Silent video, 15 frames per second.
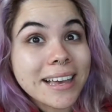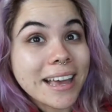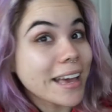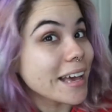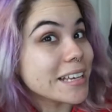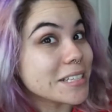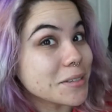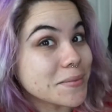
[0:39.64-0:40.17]

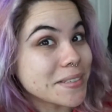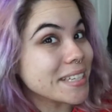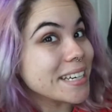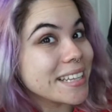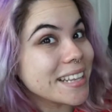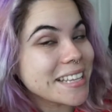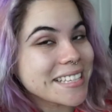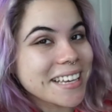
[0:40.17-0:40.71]
as you've seen
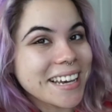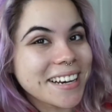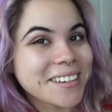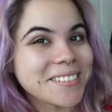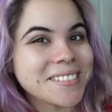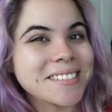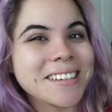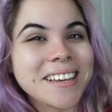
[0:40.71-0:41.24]
in the
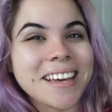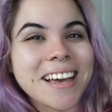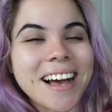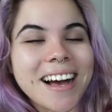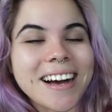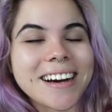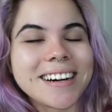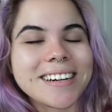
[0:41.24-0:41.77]
title,
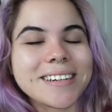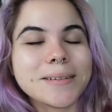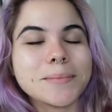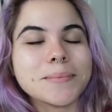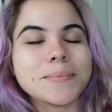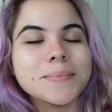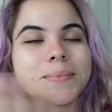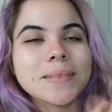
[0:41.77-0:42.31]

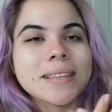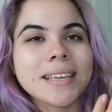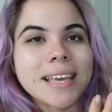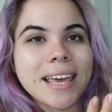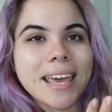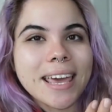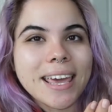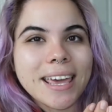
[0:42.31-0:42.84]

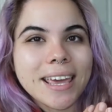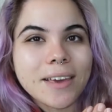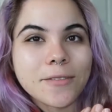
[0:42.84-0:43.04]
a